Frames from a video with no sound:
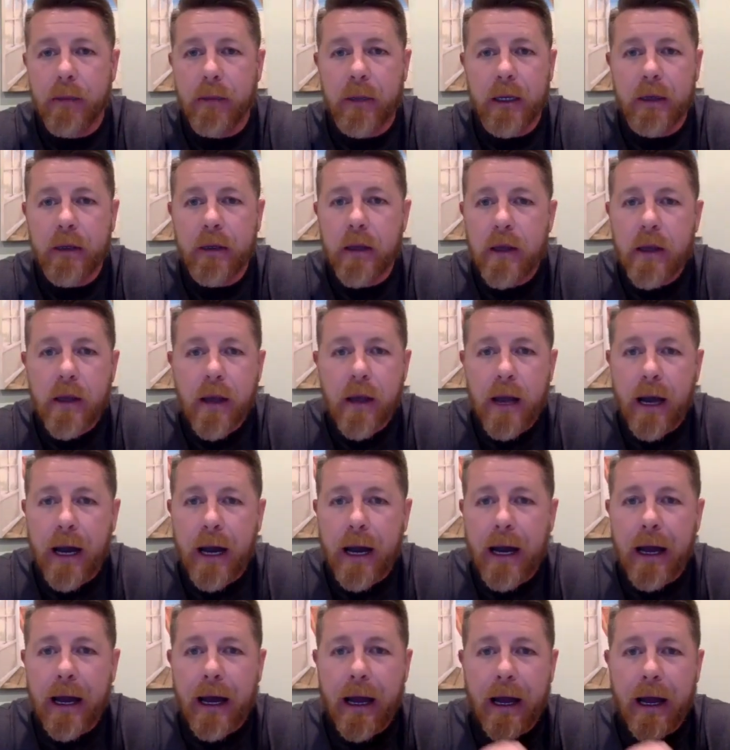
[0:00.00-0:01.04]
I mean,
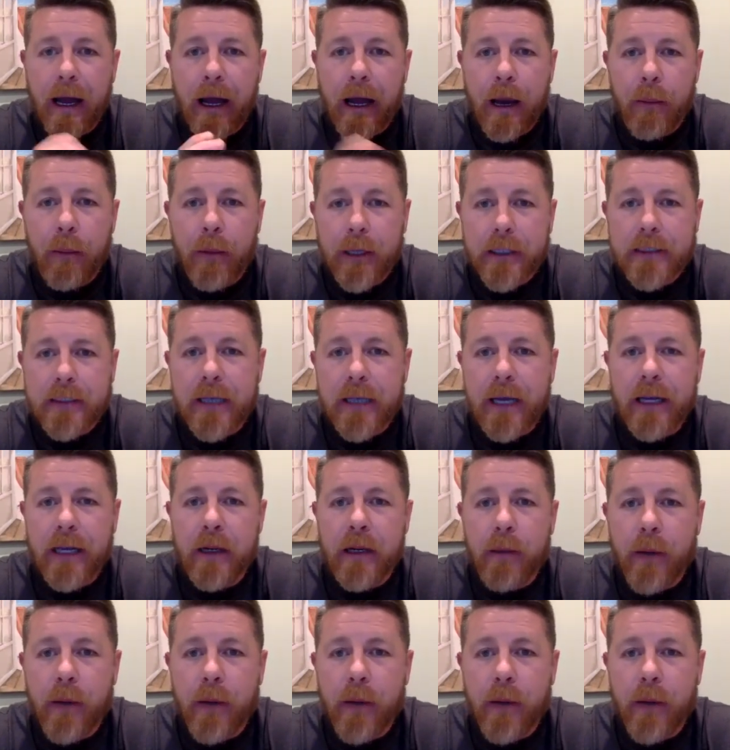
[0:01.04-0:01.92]
I'm excited